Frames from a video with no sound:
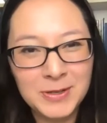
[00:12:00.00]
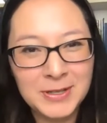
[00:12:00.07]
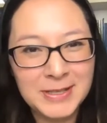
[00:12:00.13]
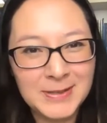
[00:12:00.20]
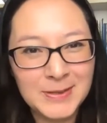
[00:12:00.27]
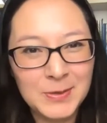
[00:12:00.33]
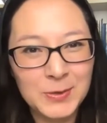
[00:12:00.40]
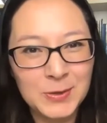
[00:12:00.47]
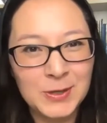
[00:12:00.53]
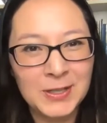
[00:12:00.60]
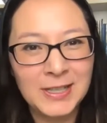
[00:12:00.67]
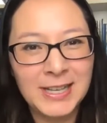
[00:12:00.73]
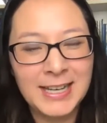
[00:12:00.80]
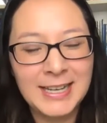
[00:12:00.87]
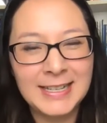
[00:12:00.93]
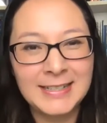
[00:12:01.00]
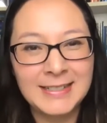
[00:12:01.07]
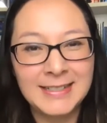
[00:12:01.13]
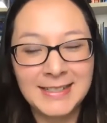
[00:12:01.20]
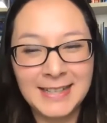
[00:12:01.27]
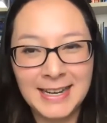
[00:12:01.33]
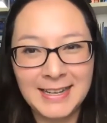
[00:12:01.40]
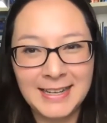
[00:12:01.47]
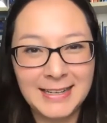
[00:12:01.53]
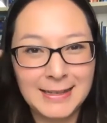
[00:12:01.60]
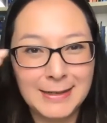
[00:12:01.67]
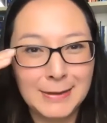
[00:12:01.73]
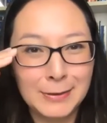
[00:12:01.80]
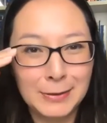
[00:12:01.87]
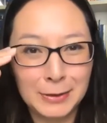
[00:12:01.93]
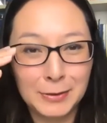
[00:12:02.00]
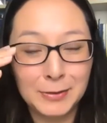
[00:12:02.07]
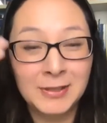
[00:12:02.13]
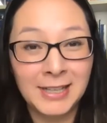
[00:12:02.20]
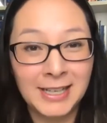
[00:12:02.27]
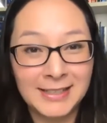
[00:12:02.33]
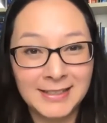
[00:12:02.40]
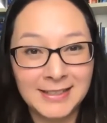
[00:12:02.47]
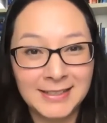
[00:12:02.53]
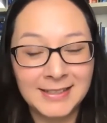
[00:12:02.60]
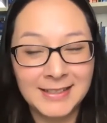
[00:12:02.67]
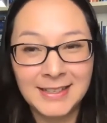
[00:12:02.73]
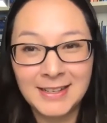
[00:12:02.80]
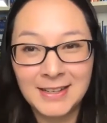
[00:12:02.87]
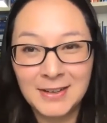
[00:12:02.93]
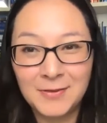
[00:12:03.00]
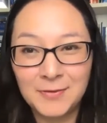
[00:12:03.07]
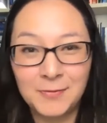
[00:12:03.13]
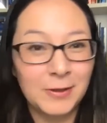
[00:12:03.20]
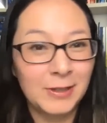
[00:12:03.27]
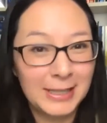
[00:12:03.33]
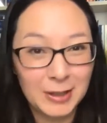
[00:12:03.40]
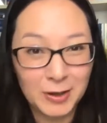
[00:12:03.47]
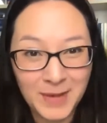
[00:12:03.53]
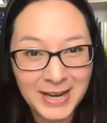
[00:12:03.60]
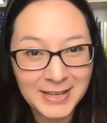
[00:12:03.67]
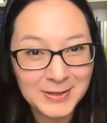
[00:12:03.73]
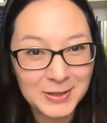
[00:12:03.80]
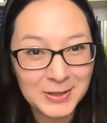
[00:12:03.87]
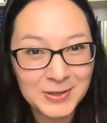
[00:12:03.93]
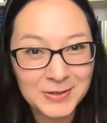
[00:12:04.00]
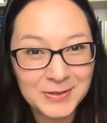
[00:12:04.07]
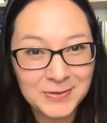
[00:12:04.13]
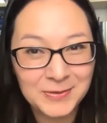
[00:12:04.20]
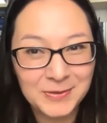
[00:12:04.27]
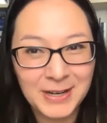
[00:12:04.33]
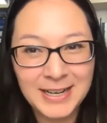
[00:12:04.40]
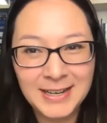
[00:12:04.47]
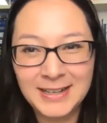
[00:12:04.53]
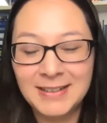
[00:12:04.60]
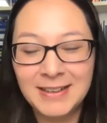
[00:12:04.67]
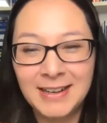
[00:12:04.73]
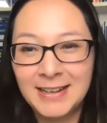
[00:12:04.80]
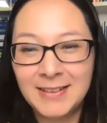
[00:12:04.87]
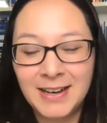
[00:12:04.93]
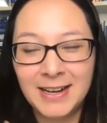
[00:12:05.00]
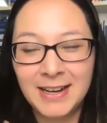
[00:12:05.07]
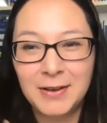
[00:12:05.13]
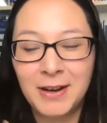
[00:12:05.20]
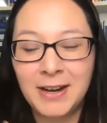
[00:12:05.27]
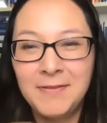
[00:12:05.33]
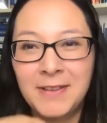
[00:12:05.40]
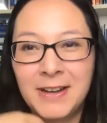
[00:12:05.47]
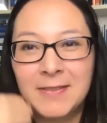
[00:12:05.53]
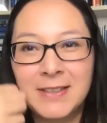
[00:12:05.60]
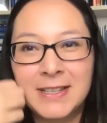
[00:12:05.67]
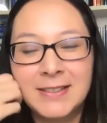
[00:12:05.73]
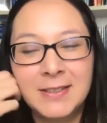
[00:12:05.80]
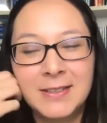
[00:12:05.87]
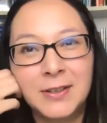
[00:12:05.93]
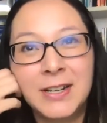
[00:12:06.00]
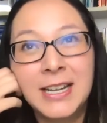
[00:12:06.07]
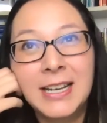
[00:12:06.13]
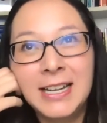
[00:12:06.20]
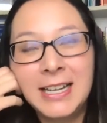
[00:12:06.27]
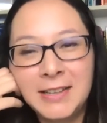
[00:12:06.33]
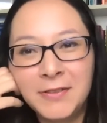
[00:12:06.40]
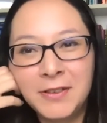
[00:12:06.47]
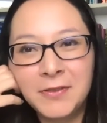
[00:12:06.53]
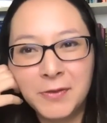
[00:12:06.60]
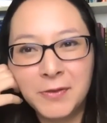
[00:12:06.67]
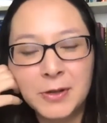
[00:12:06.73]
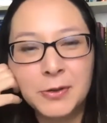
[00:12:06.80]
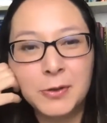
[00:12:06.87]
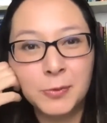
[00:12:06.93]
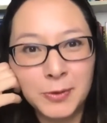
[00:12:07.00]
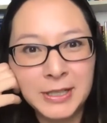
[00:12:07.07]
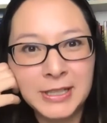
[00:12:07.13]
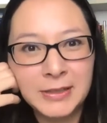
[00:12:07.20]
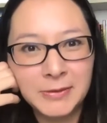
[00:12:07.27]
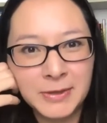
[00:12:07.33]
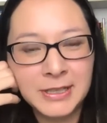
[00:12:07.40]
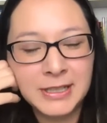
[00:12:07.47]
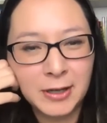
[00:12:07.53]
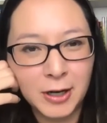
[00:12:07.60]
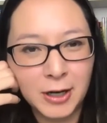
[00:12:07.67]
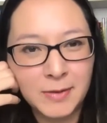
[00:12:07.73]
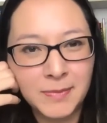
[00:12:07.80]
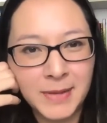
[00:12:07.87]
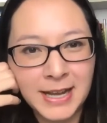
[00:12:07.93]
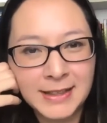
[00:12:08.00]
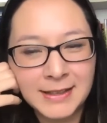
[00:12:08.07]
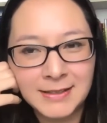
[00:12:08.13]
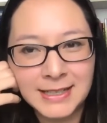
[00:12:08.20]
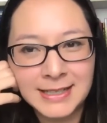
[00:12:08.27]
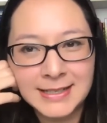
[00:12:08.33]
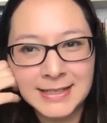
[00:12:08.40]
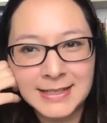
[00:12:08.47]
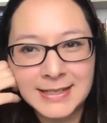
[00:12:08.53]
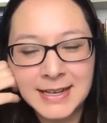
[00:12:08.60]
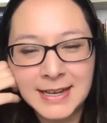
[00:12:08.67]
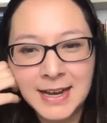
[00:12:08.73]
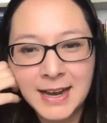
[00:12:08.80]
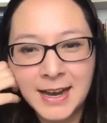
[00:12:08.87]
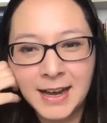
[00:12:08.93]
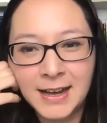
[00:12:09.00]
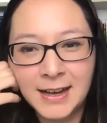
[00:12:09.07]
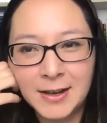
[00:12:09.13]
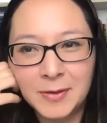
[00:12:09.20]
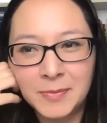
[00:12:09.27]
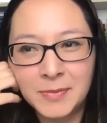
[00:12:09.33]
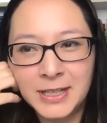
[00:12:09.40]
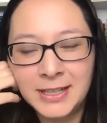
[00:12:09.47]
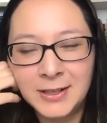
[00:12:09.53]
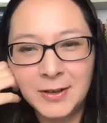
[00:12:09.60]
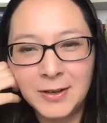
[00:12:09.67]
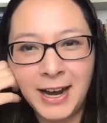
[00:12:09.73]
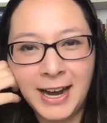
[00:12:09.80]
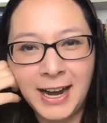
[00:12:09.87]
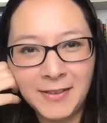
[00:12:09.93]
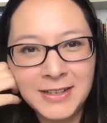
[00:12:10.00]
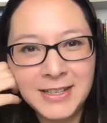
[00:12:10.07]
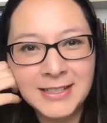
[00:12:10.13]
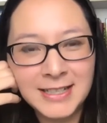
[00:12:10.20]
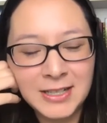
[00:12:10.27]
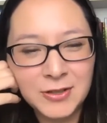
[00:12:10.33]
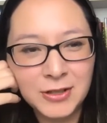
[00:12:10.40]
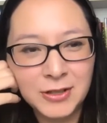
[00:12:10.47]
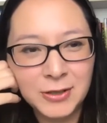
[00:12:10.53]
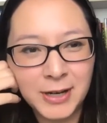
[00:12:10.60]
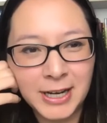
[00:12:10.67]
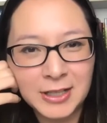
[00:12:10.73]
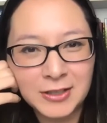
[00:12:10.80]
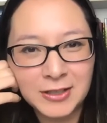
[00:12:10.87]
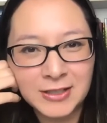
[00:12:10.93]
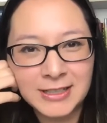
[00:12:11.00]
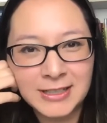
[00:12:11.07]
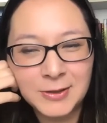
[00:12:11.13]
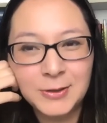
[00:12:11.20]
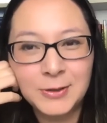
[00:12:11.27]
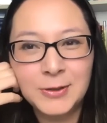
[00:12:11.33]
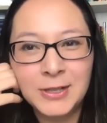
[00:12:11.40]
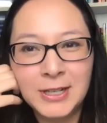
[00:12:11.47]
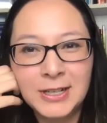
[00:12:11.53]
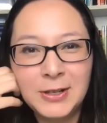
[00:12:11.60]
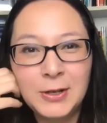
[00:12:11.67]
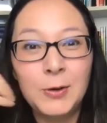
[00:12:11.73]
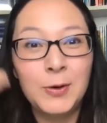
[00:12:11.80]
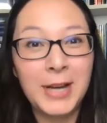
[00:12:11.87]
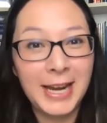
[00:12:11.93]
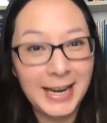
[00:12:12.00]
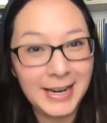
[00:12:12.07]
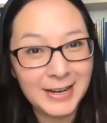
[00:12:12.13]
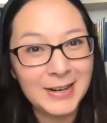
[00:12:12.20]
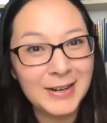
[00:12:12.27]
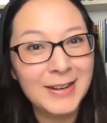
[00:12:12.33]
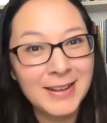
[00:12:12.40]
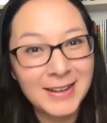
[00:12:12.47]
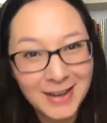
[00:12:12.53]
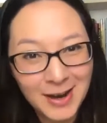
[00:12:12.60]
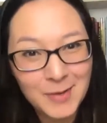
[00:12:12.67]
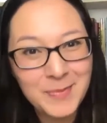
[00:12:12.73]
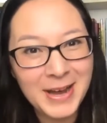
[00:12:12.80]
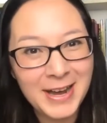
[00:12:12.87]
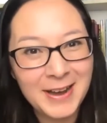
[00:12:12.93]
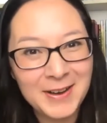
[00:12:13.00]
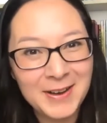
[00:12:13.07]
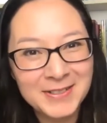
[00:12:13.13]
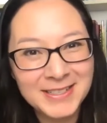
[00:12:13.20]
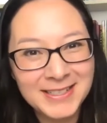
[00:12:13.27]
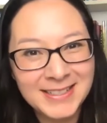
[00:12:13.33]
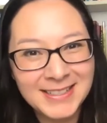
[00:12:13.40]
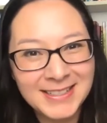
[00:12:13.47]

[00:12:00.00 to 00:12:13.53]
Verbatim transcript: in school and taking you know classes for like your masters right and I, I, know i found this you know even for those really really hard math classes um, you know having a teacher who actually who who cared about mm-hmm.